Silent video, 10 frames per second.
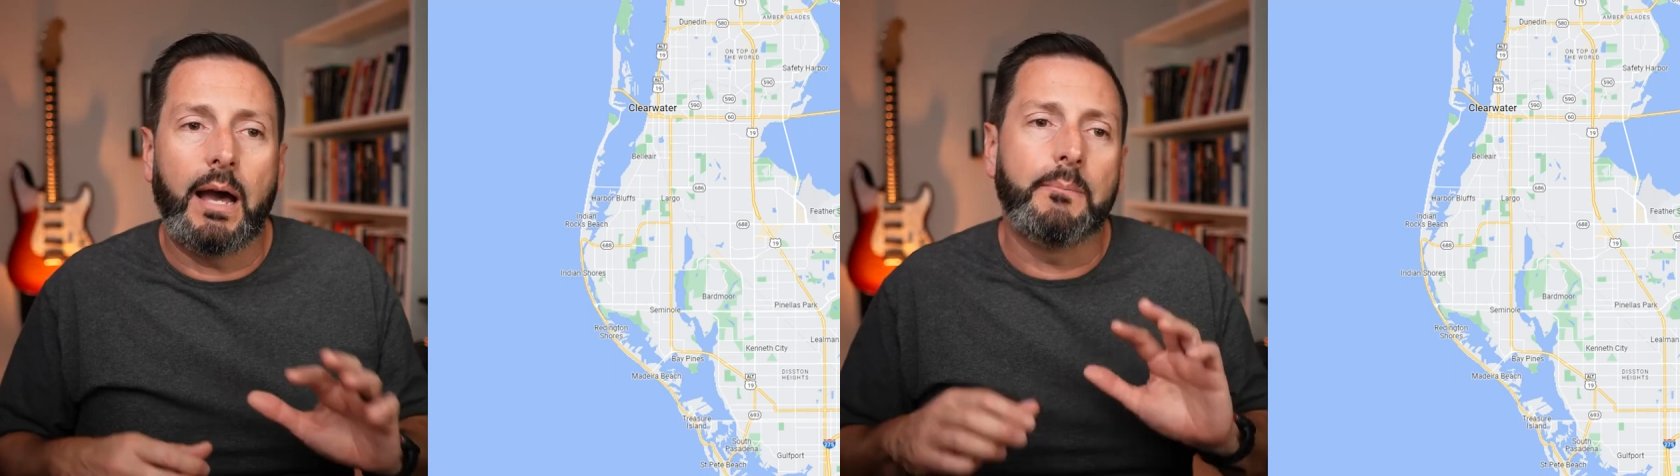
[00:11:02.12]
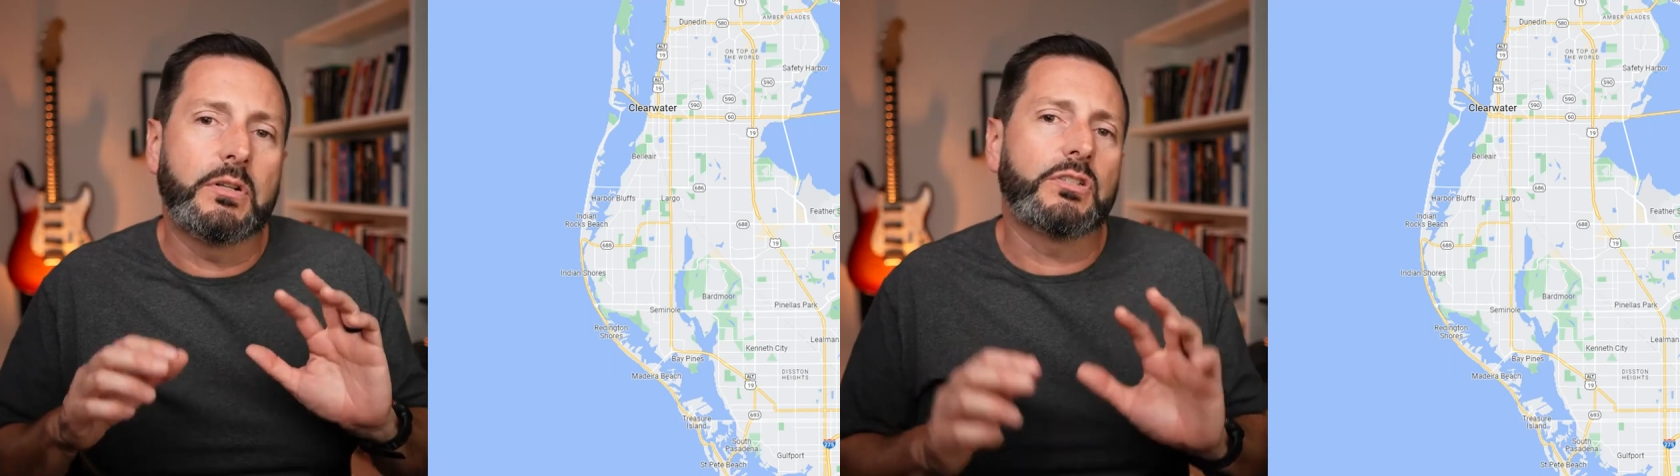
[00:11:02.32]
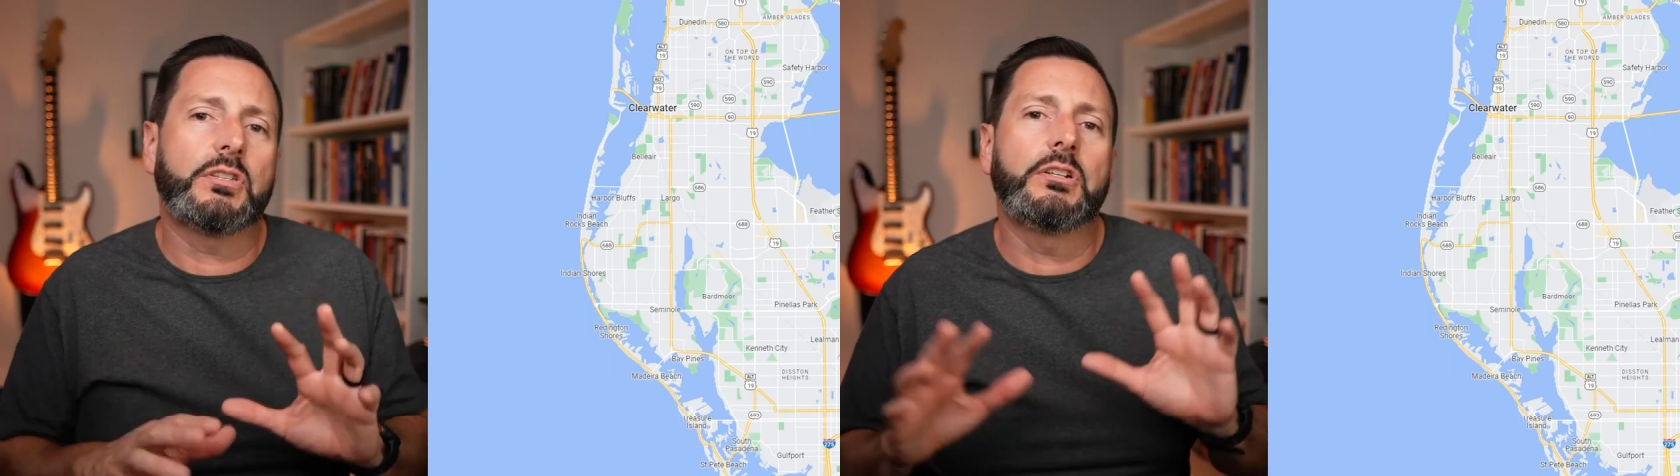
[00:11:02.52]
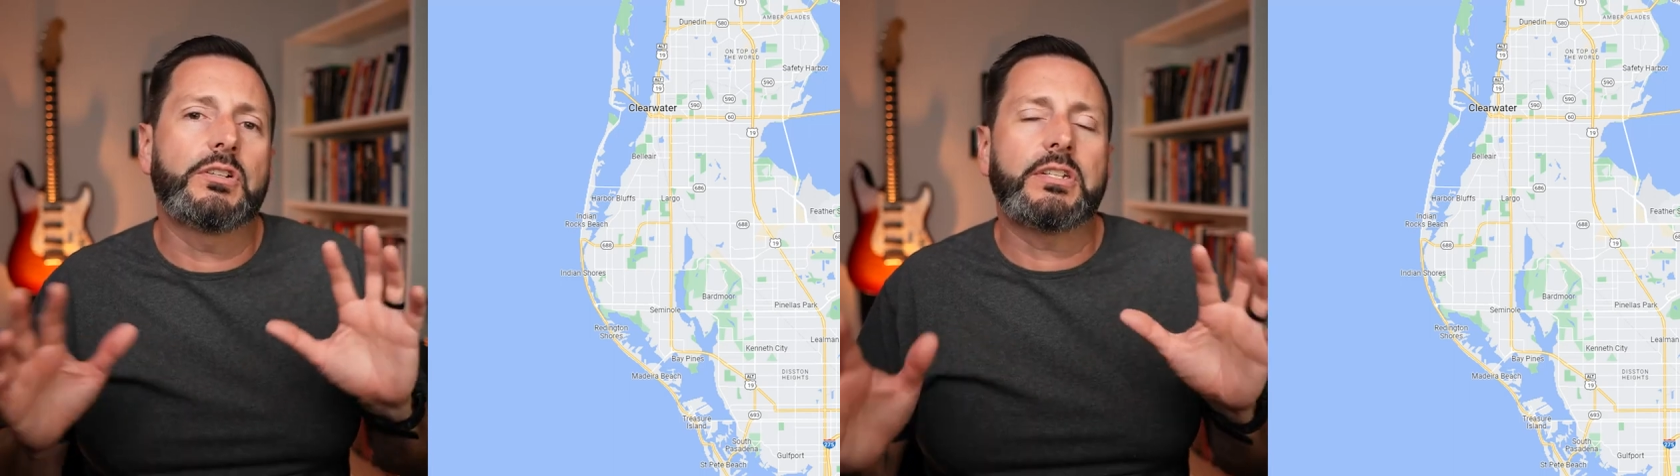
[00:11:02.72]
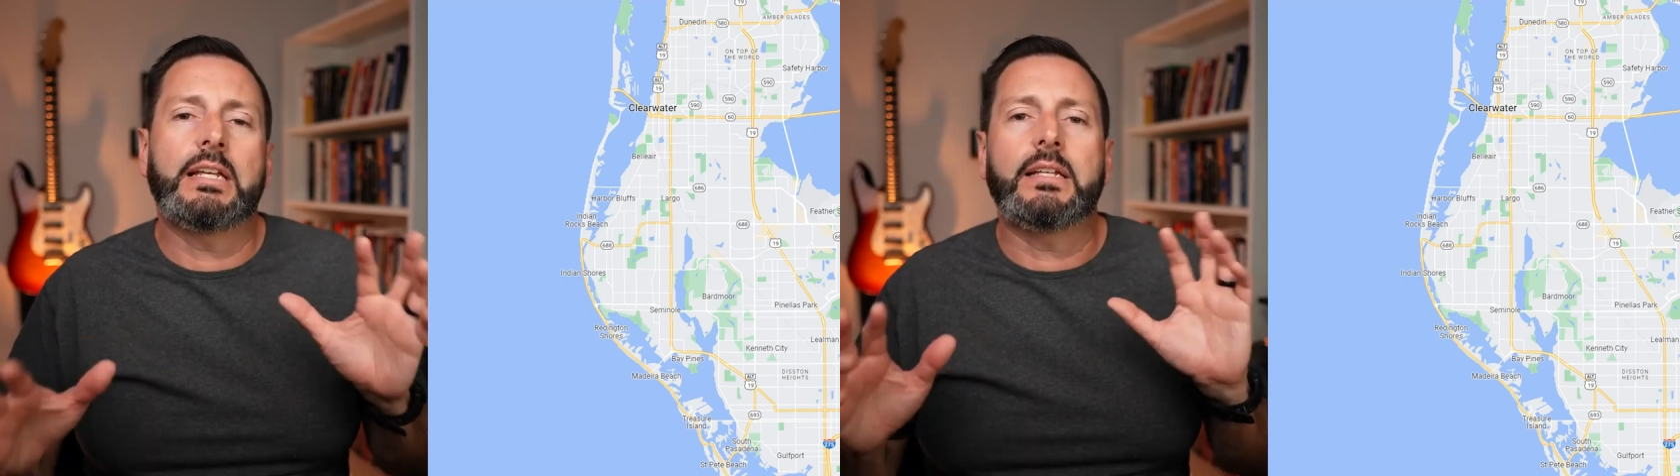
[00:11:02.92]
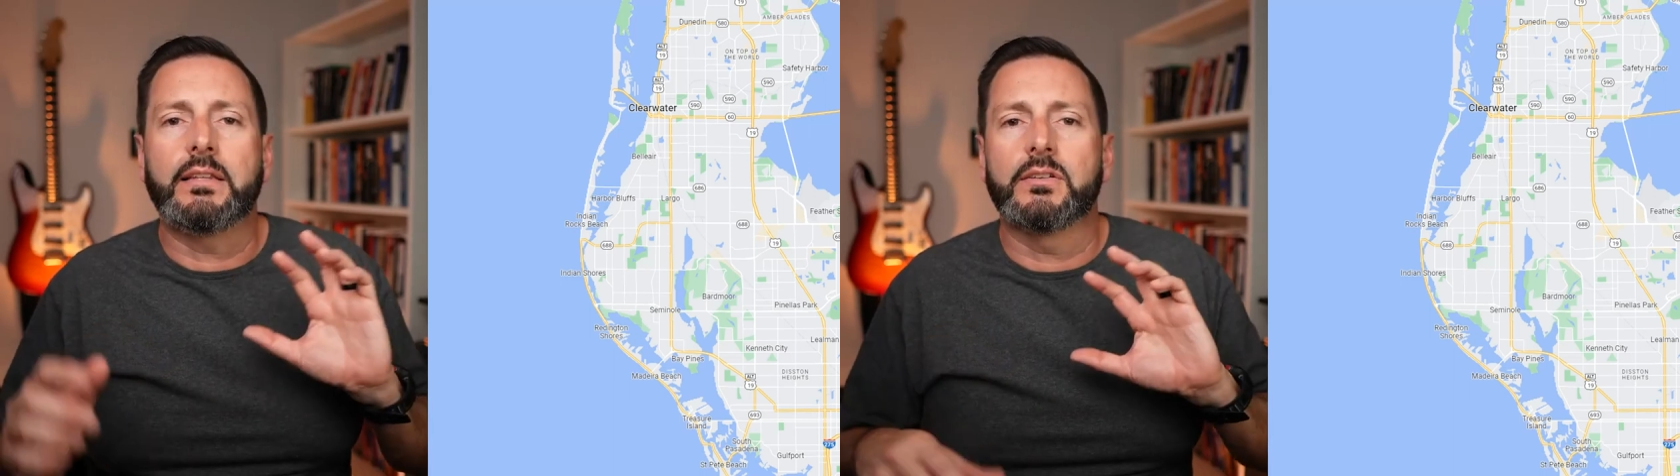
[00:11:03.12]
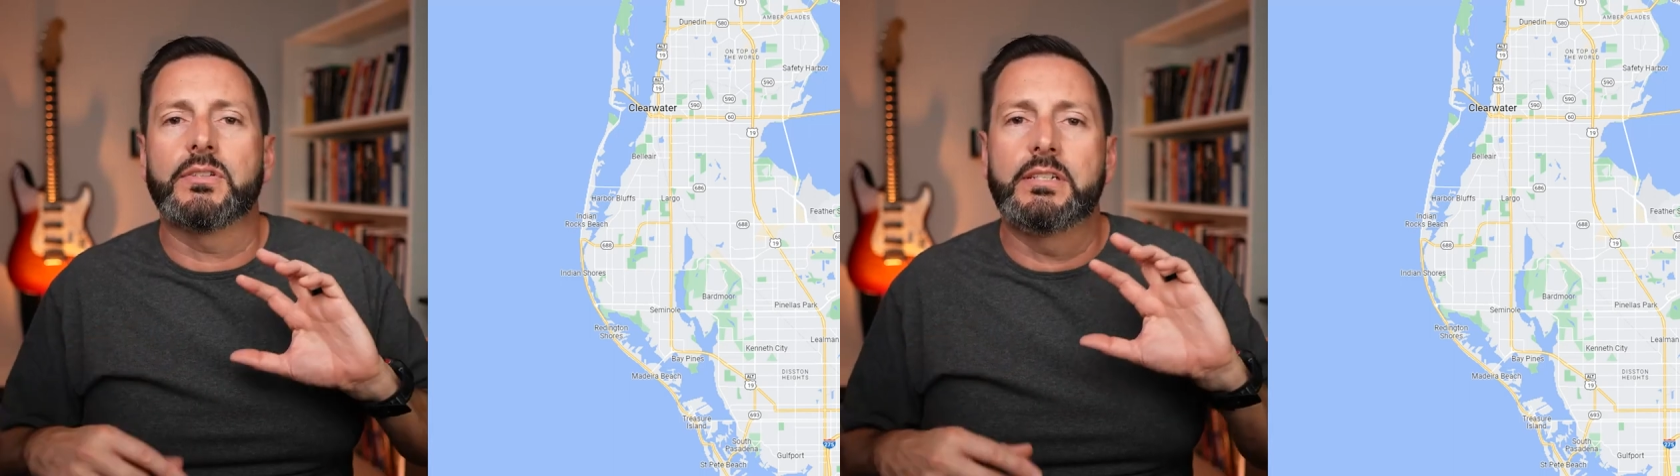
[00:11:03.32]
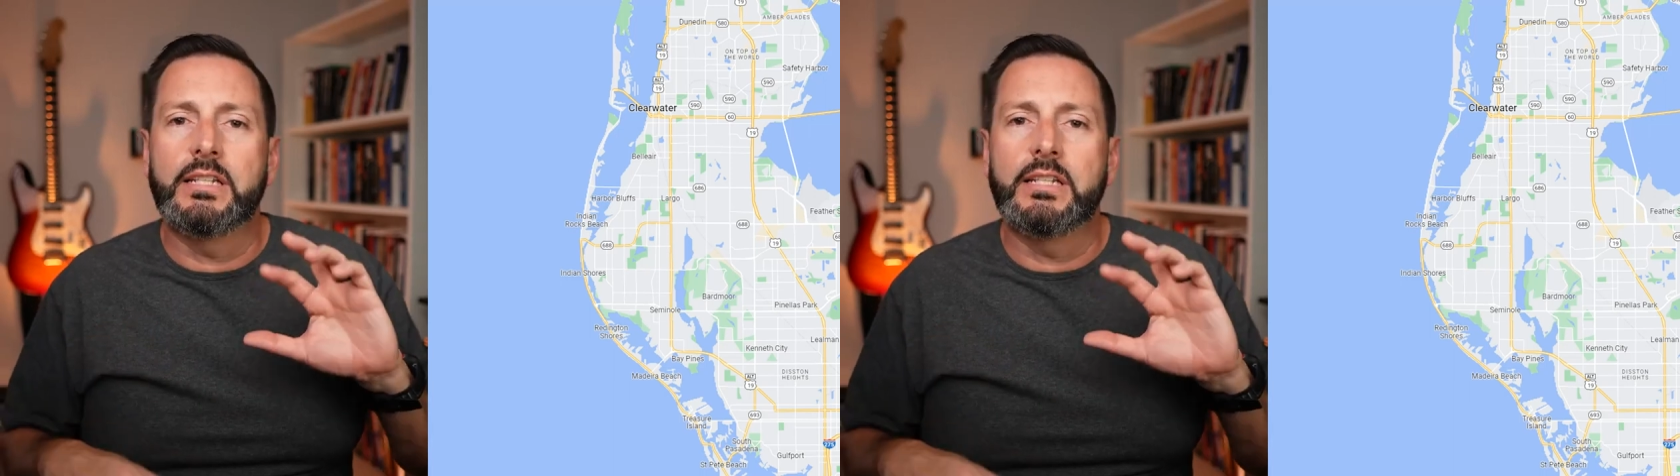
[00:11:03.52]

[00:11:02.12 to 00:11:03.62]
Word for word: that, but just understanding there's a